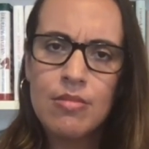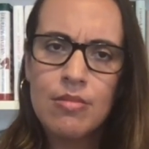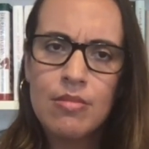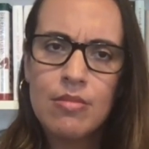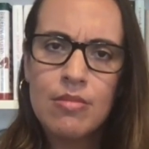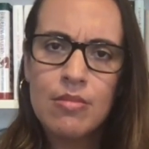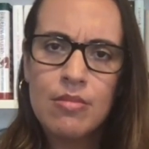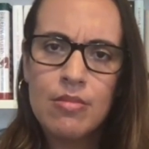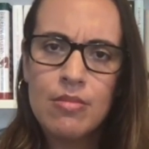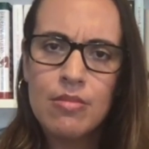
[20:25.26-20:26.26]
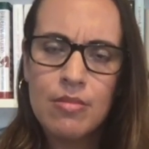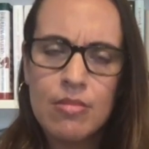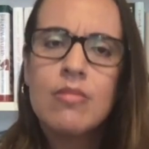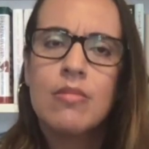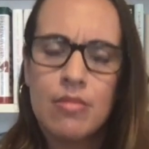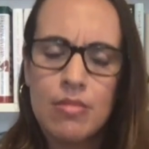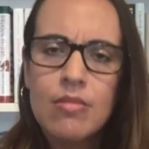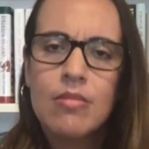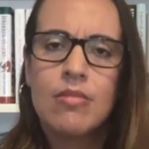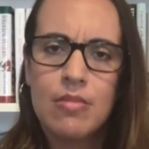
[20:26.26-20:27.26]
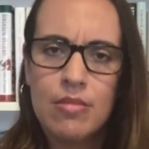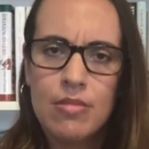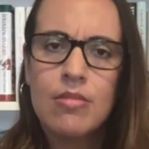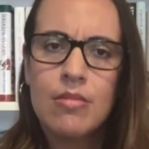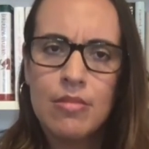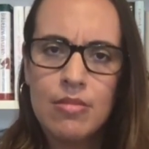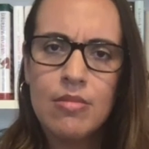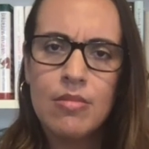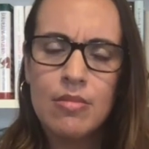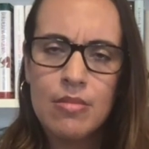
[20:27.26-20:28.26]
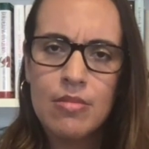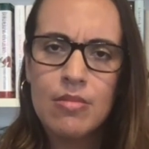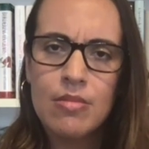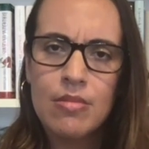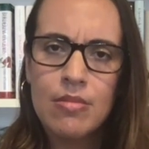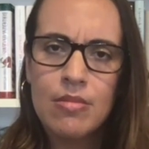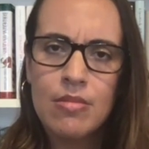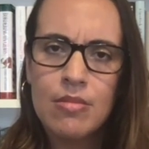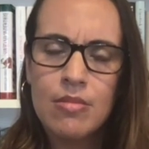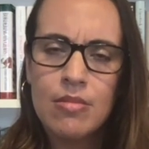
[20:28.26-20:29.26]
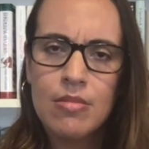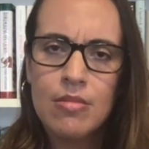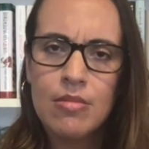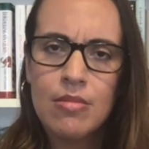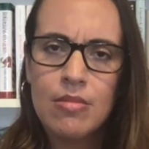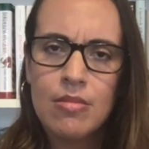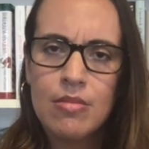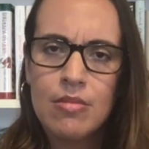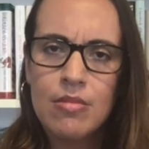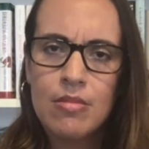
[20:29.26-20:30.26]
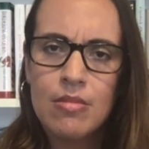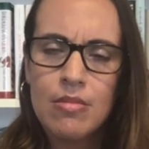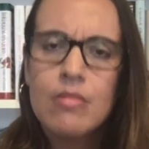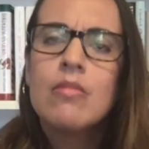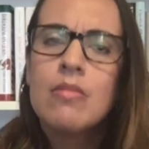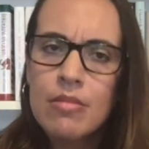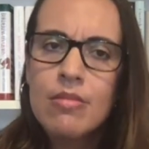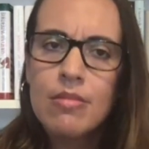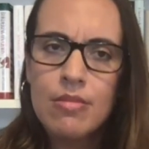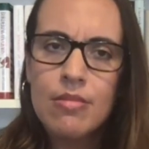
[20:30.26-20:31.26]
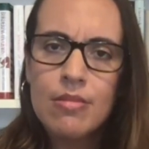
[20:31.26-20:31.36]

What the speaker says: This person isn't speaking.